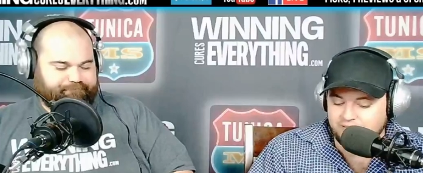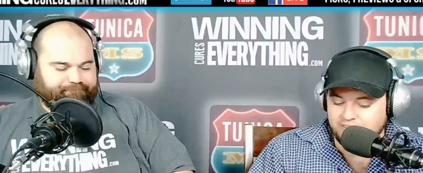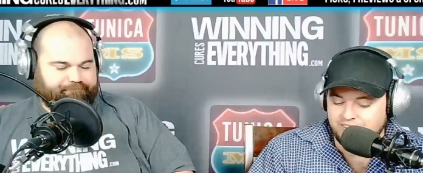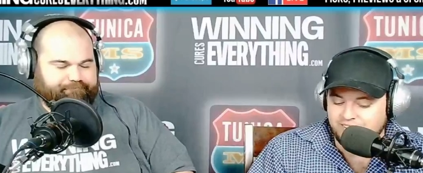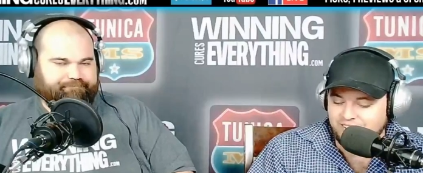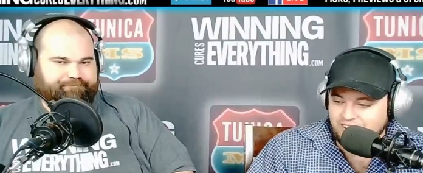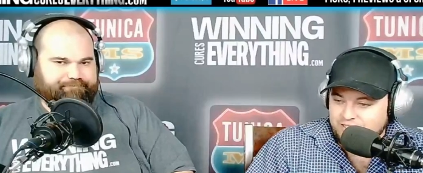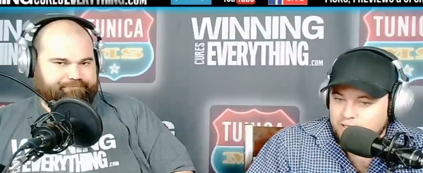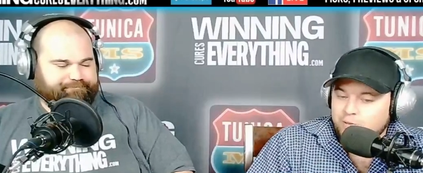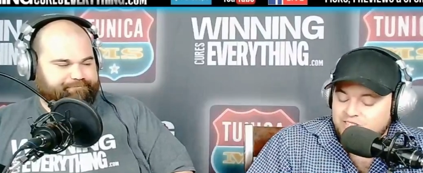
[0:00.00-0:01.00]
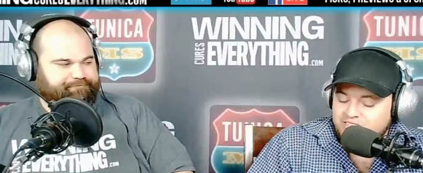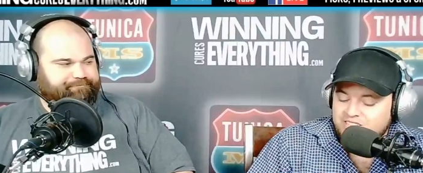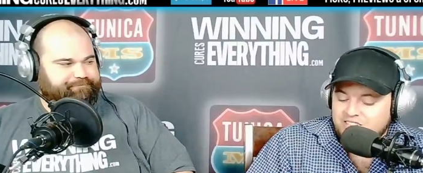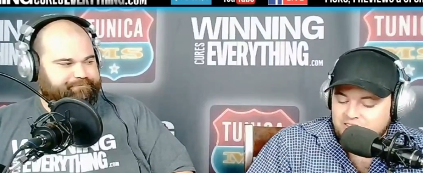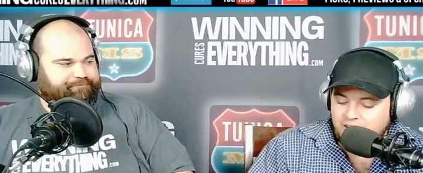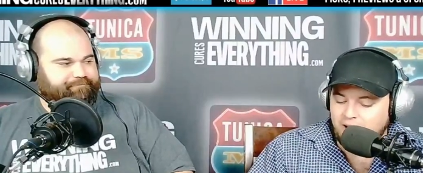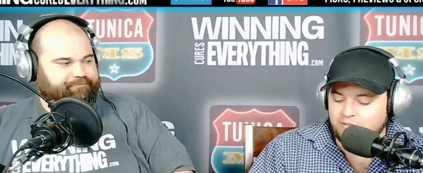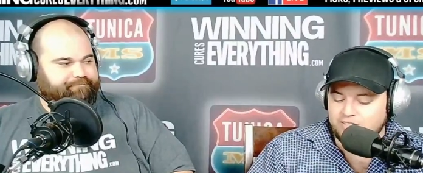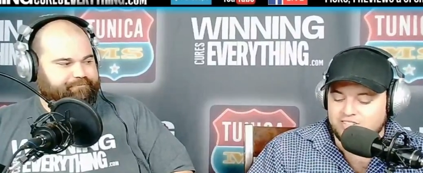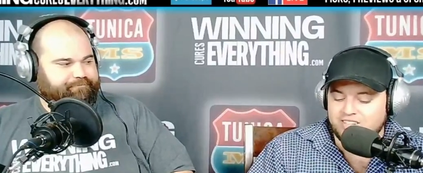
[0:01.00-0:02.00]
Speaker 1: uh, two and six in the conference.
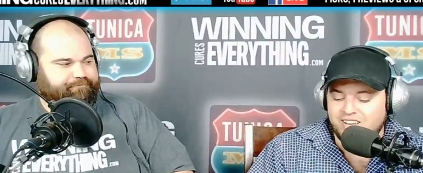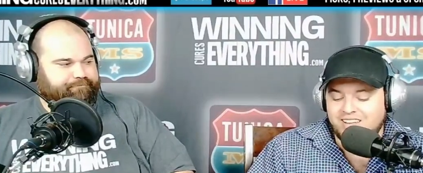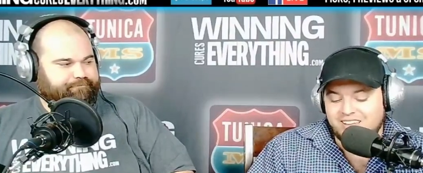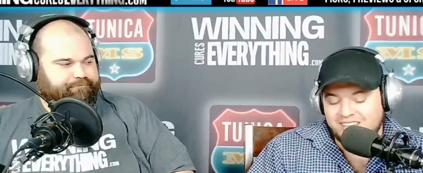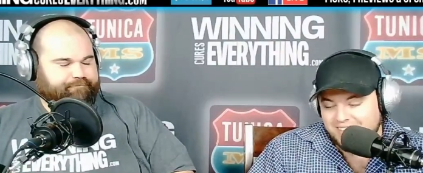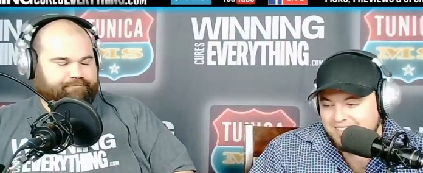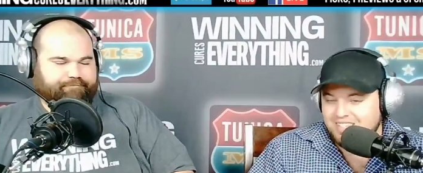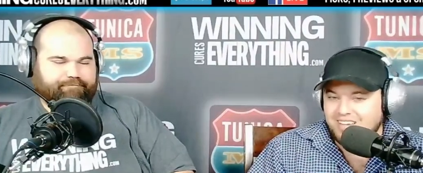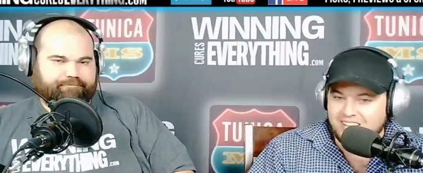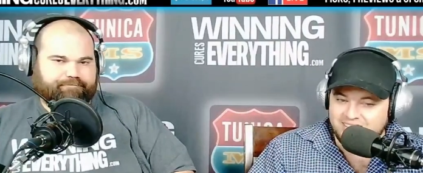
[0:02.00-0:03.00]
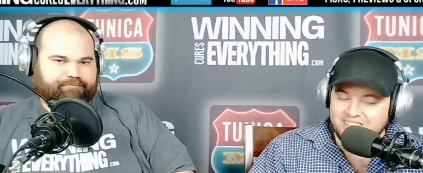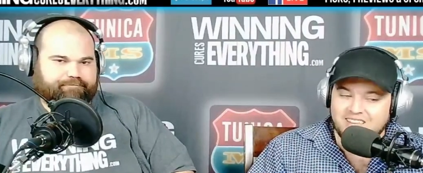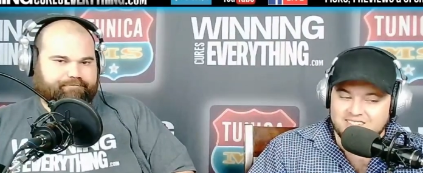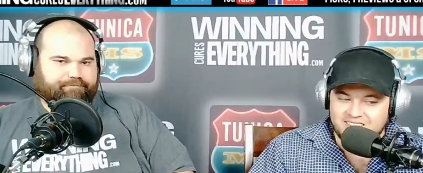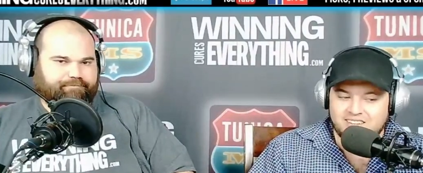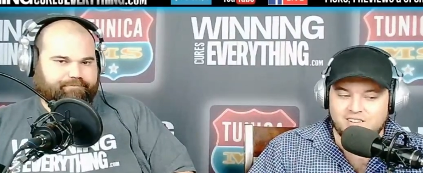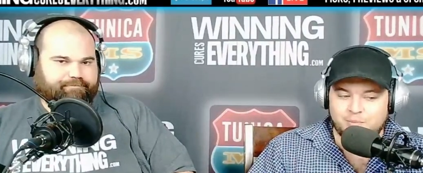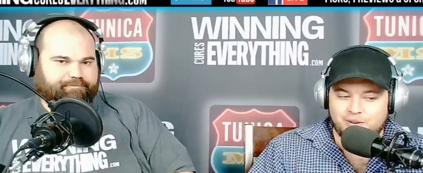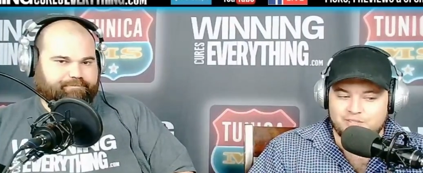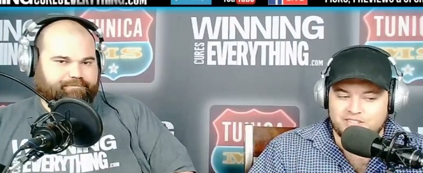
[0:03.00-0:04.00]
I think they take a little bit of a
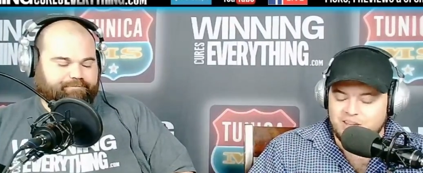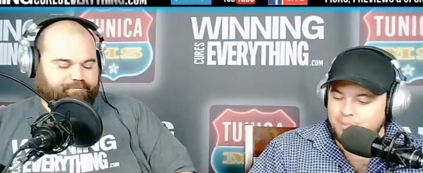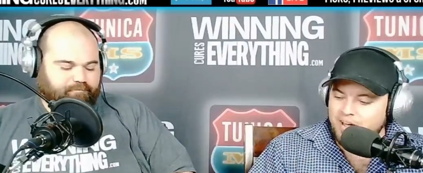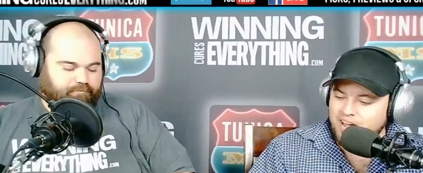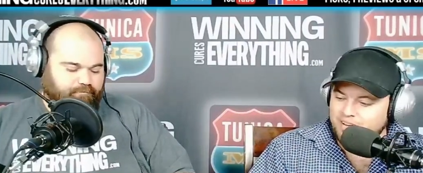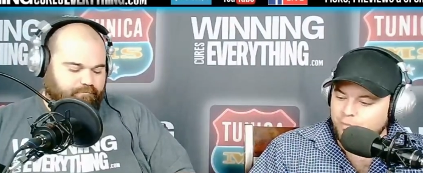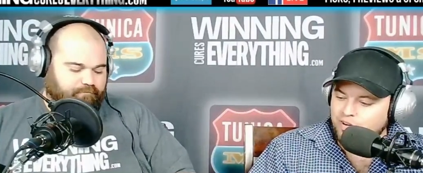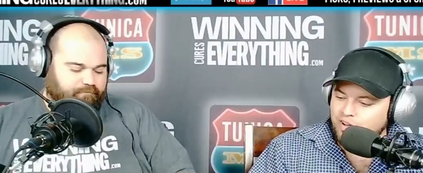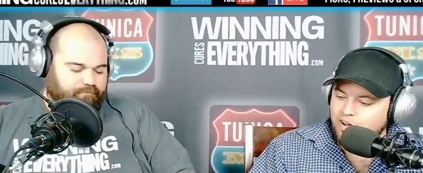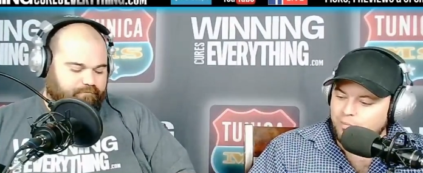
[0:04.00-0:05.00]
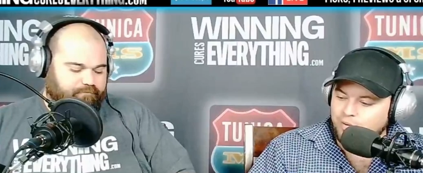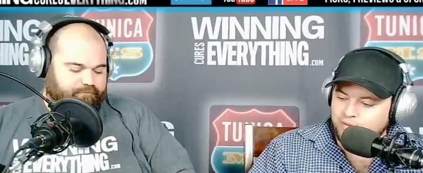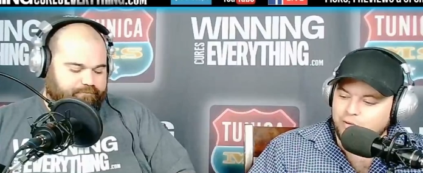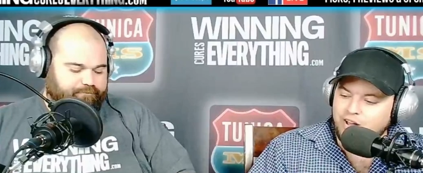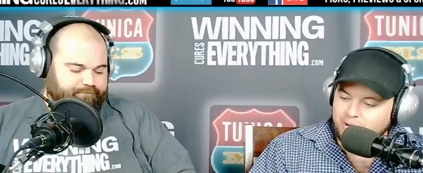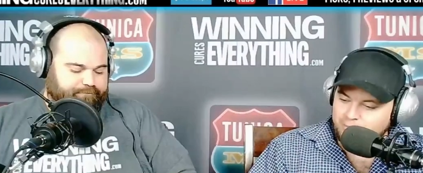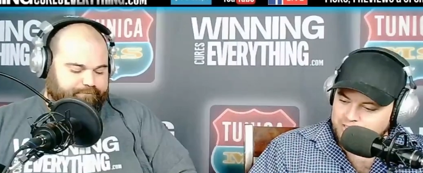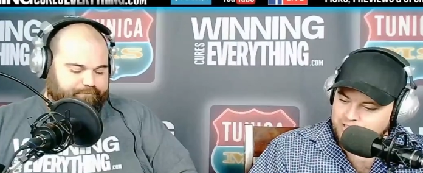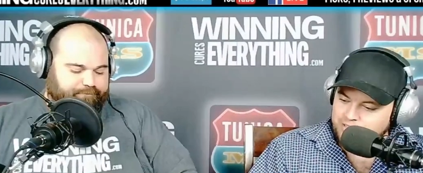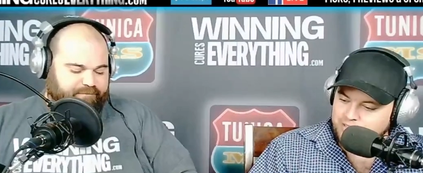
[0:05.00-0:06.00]
step back. What uh, what have you got them this year?
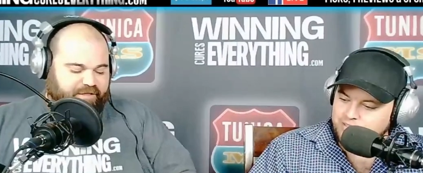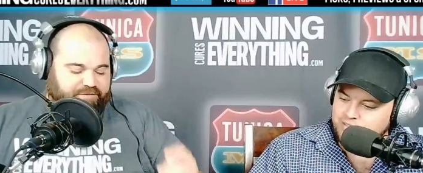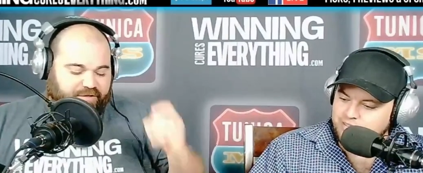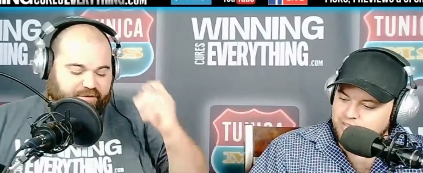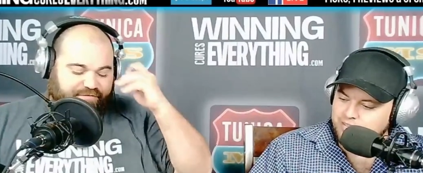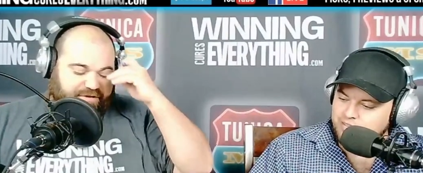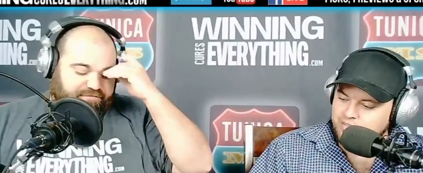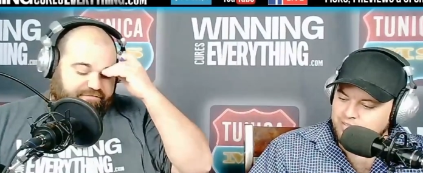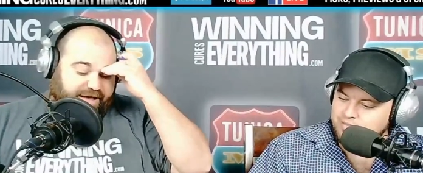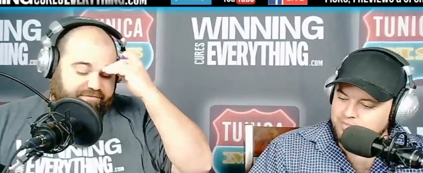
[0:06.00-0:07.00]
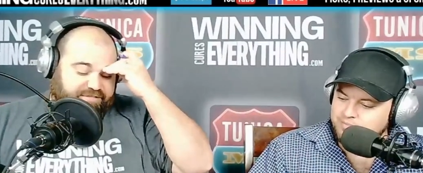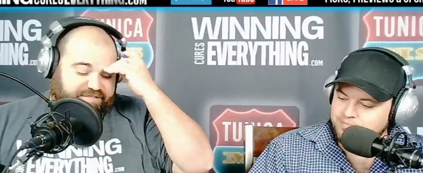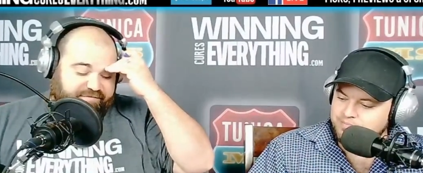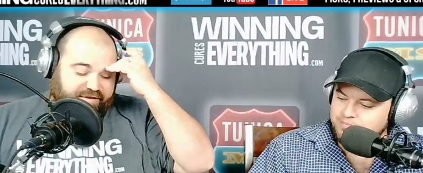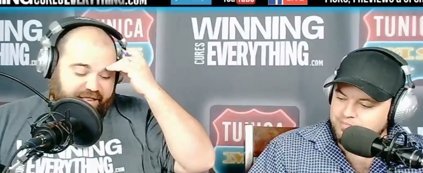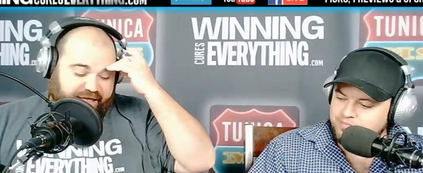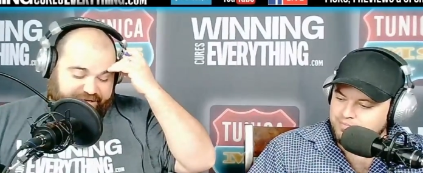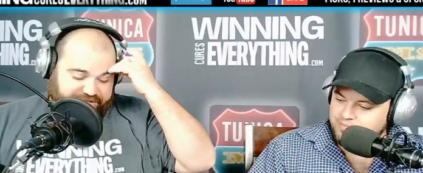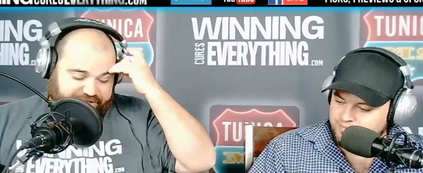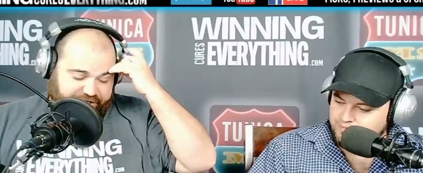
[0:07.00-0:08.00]
Speaker 2: So they finished five and seven last
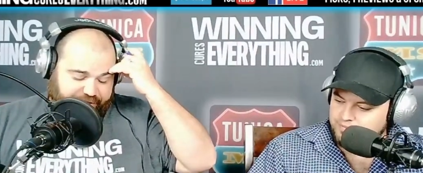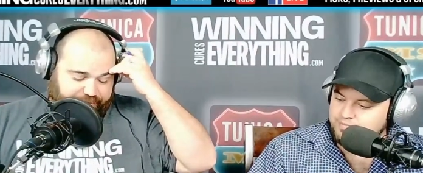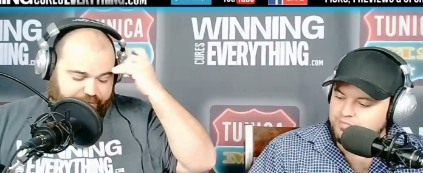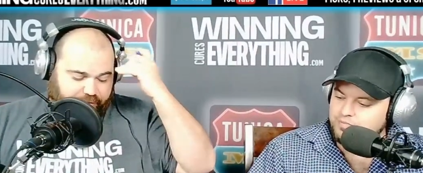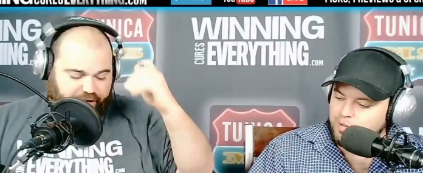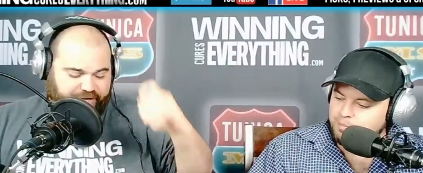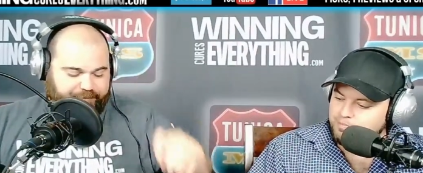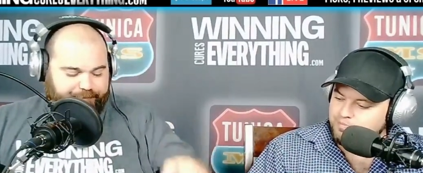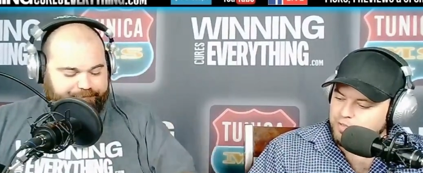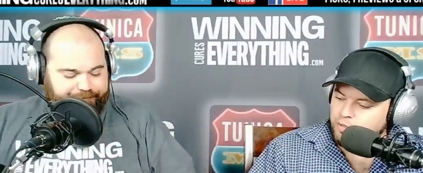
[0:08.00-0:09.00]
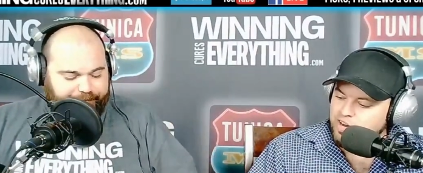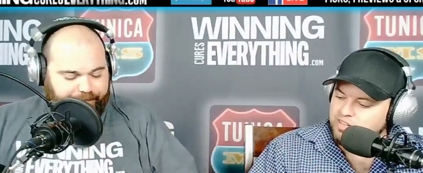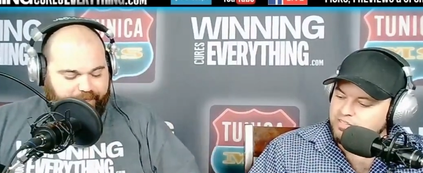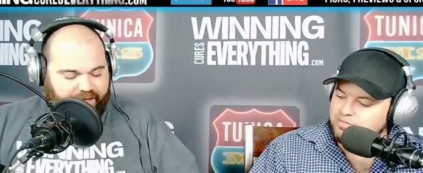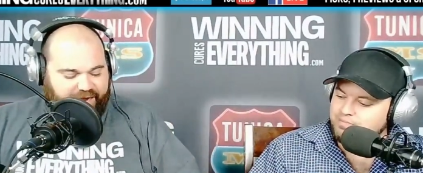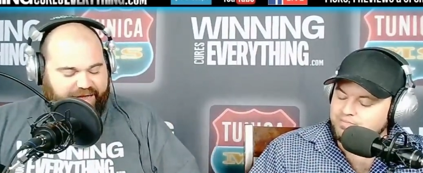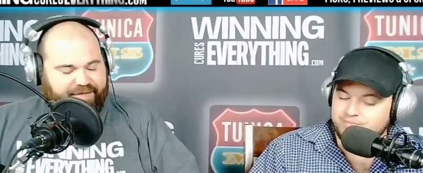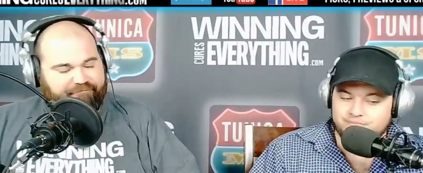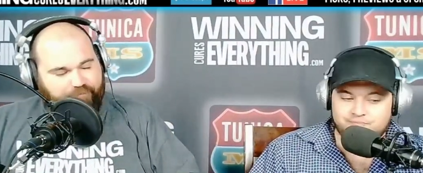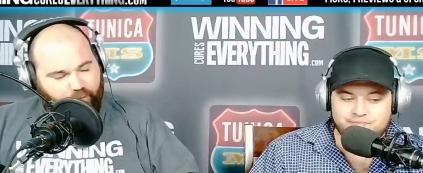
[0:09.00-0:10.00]
year, correct? Yep, correct. I got them
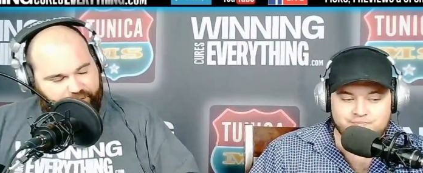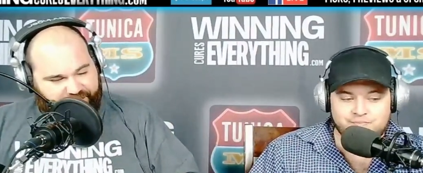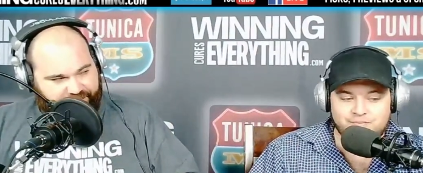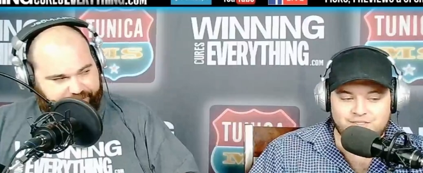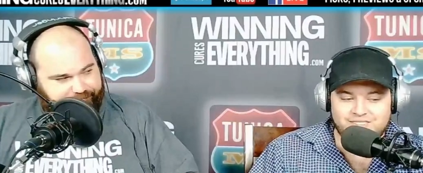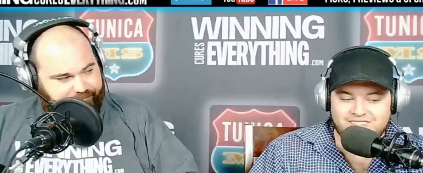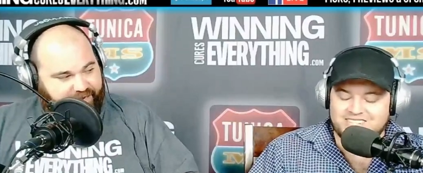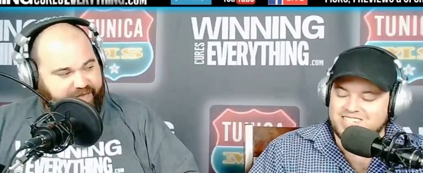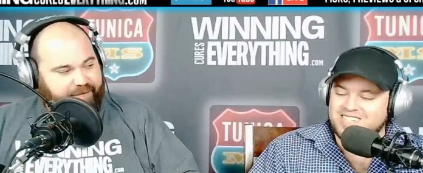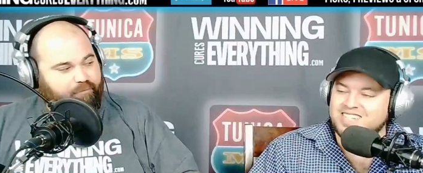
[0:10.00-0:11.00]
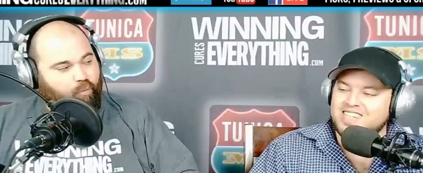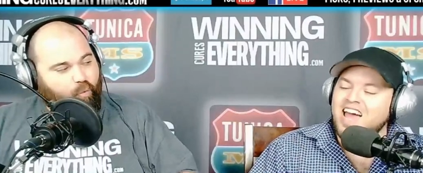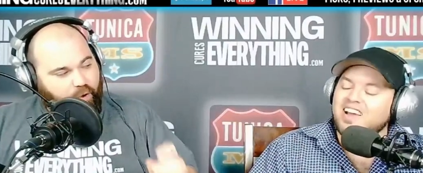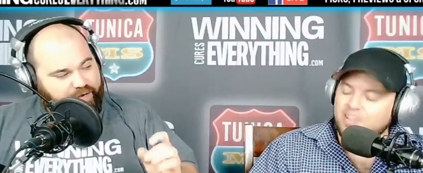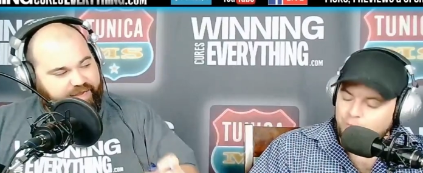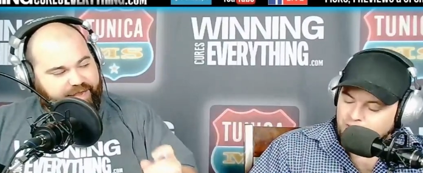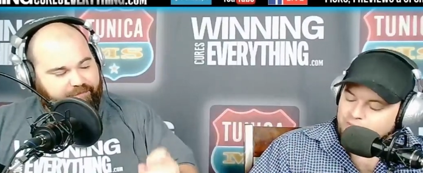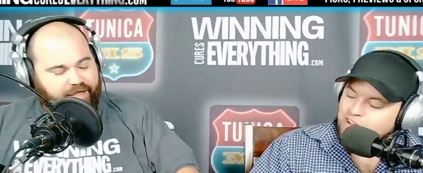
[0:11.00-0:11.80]
four and eight. That's I got them exactly one what I've got them.